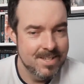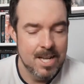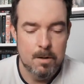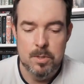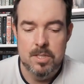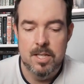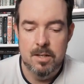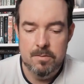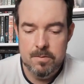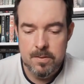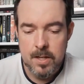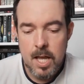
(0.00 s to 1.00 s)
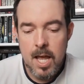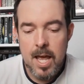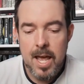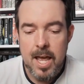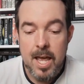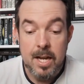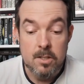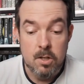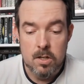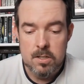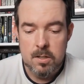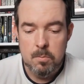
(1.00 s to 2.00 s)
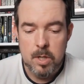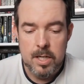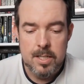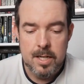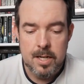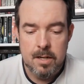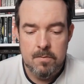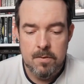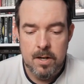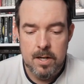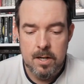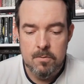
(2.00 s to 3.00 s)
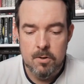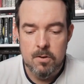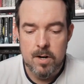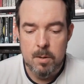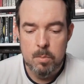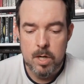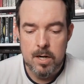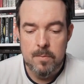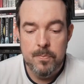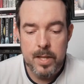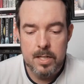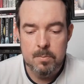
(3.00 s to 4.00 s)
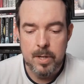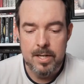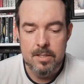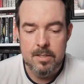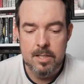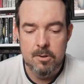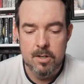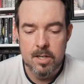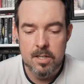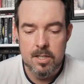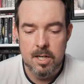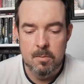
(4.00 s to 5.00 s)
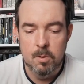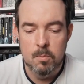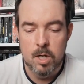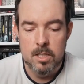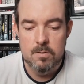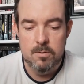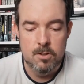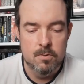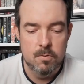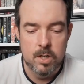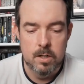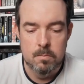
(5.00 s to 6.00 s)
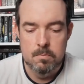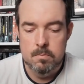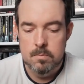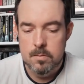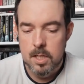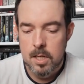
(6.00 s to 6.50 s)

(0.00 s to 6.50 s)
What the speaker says: like myself, exhausted by a decade fighting for their empire, has paid a secret and terrible price for his freedom.